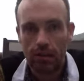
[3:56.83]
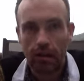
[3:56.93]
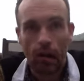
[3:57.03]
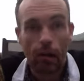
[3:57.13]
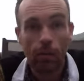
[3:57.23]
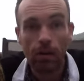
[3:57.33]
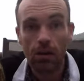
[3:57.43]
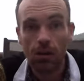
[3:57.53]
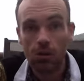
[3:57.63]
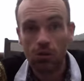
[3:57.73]

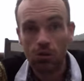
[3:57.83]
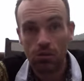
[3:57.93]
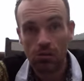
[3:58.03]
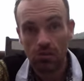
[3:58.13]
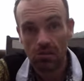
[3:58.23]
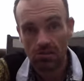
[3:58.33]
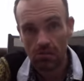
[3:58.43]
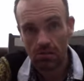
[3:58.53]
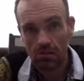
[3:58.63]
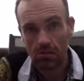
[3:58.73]
copper short.
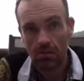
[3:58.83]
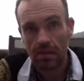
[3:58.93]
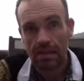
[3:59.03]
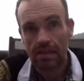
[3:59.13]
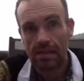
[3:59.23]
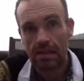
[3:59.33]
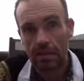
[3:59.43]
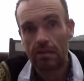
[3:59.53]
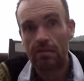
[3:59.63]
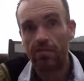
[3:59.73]

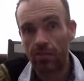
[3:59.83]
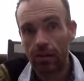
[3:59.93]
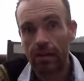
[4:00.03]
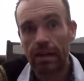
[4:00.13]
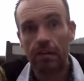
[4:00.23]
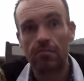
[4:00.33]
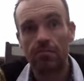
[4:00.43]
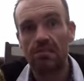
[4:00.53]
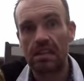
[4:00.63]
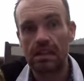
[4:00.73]
There's some very
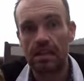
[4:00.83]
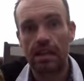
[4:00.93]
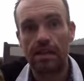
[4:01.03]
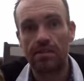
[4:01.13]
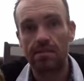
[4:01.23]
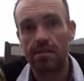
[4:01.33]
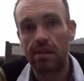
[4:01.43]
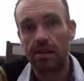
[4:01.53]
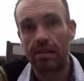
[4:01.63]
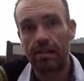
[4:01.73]
interesting things
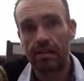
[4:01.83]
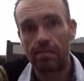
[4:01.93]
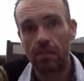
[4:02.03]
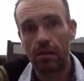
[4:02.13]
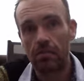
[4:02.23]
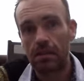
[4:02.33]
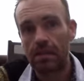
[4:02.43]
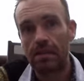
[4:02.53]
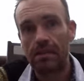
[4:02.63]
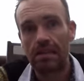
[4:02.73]
going on at the moment,
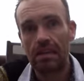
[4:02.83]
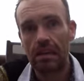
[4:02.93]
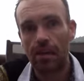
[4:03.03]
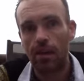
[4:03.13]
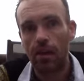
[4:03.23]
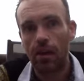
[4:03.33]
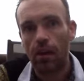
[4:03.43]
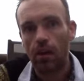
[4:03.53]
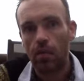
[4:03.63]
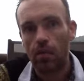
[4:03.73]
and uh,
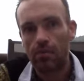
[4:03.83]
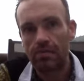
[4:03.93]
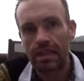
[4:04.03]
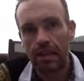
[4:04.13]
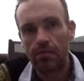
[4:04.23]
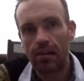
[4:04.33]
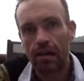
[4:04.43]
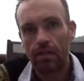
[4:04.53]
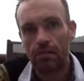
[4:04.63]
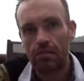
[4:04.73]
we'll see what
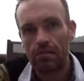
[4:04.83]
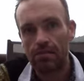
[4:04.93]
happens with